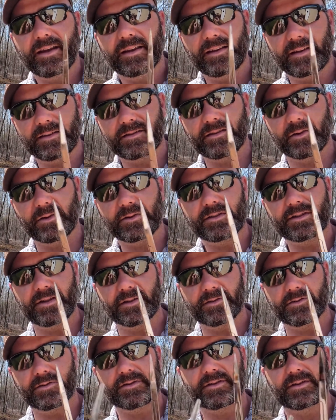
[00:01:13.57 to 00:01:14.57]
these little
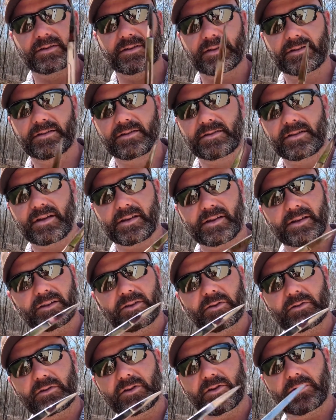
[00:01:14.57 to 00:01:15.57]
scissors, and this is like a
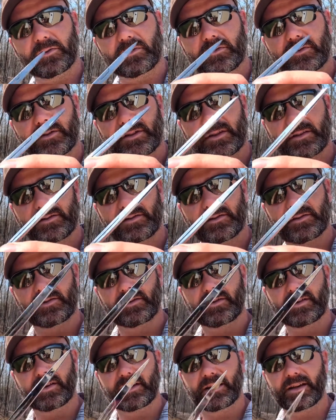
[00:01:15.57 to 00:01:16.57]
little cuticle scissor
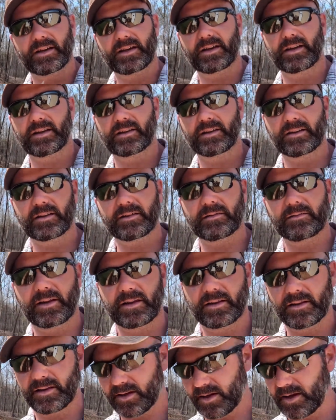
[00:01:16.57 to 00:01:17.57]
you can get in
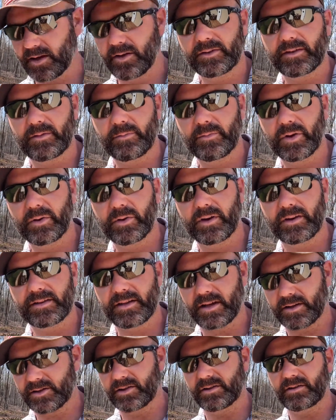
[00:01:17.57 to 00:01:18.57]
the health and beauty
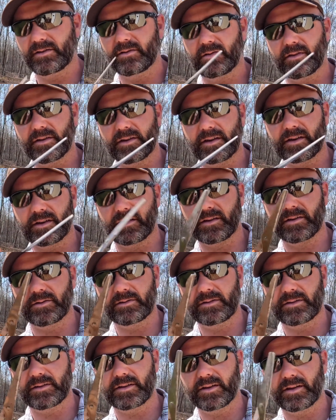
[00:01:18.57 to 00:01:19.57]
section, or you can go
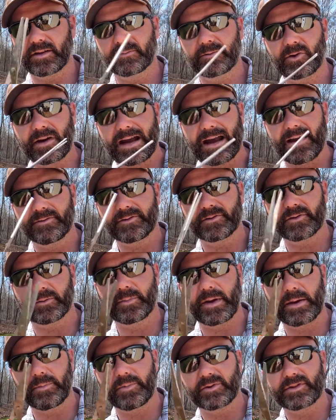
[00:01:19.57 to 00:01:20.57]
to the crafts or
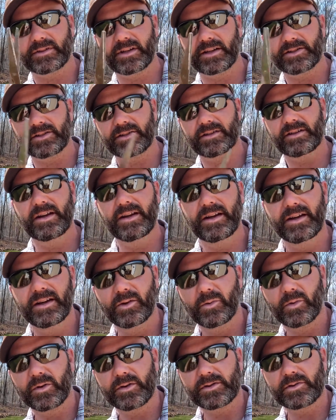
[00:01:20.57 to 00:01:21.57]
paper section
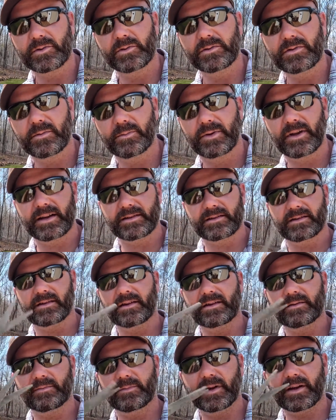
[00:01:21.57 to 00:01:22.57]
where school supplies
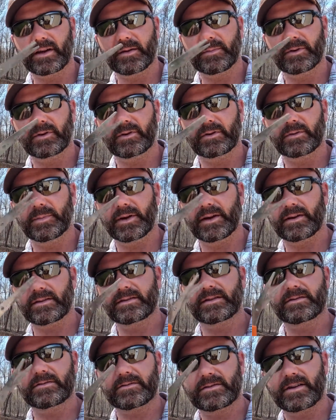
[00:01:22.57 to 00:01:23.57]
are and pick up a little pair of
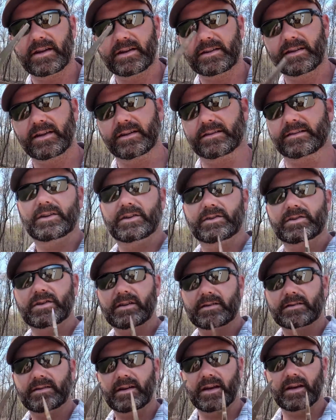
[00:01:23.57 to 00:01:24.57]
scissors like this. You
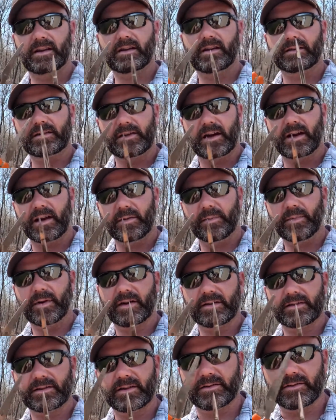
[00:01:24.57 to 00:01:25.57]
just need a tiny
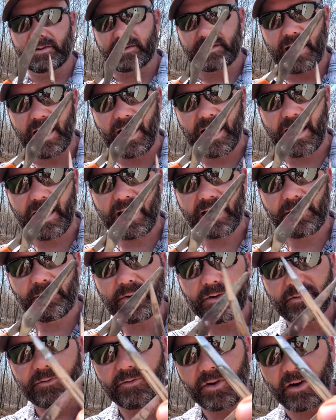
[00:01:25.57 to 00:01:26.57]
pair of scissors. I
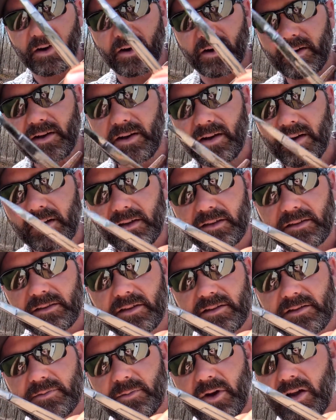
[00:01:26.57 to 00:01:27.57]
prefer
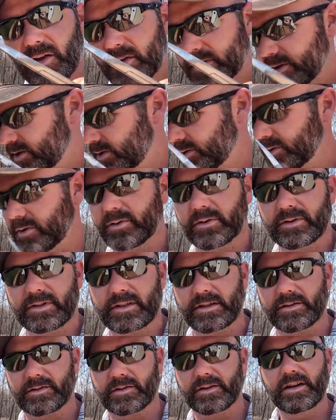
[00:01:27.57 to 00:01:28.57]
the smaller cuticle
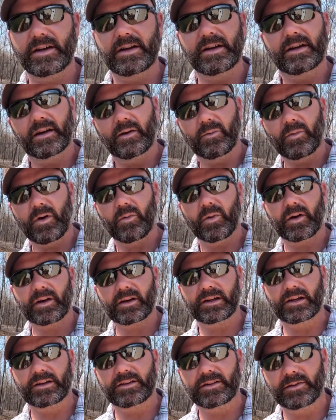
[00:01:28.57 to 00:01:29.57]
scissor. And what we're
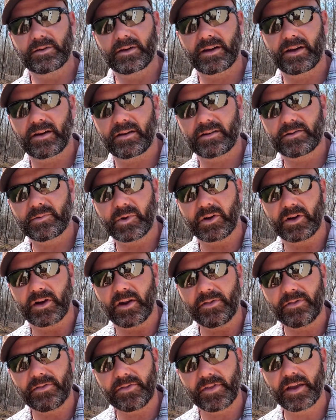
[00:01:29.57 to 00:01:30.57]
going to do here is we're going
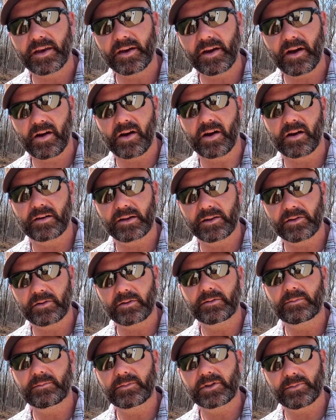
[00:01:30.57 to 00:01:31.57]
to thin our
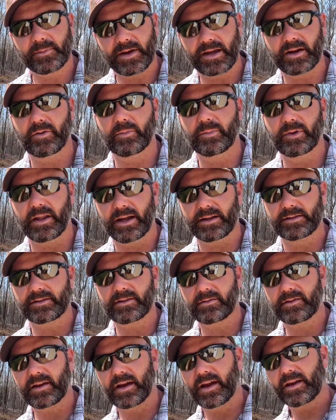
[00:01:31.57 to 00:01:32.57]
little tomato plants,
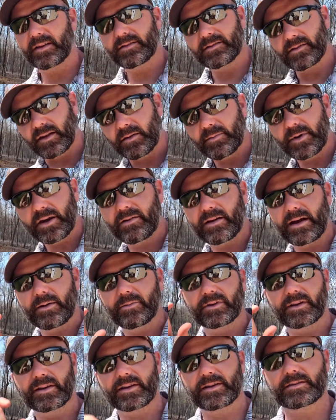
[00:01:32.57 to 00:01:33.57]
okay? So let me grab
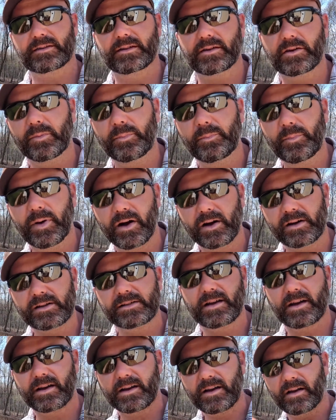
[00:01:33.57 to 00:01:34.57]
one of these little
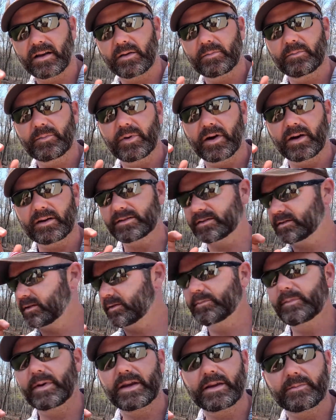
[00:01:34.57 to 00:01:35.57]
pucks. I call them pucks.
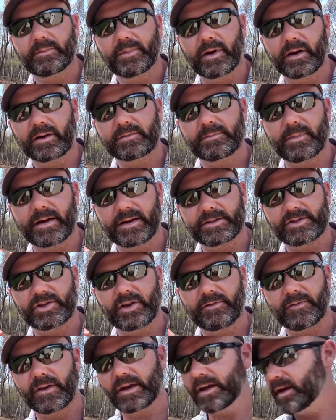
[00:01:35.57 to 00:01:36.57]
They're peat pucks by
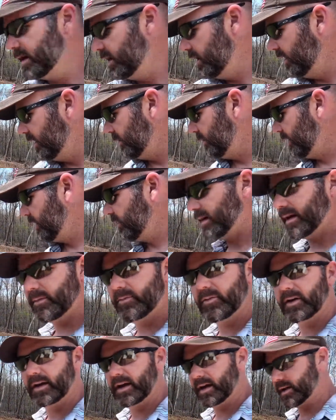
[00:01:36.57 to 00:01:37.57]
Jiffy. Let me grab one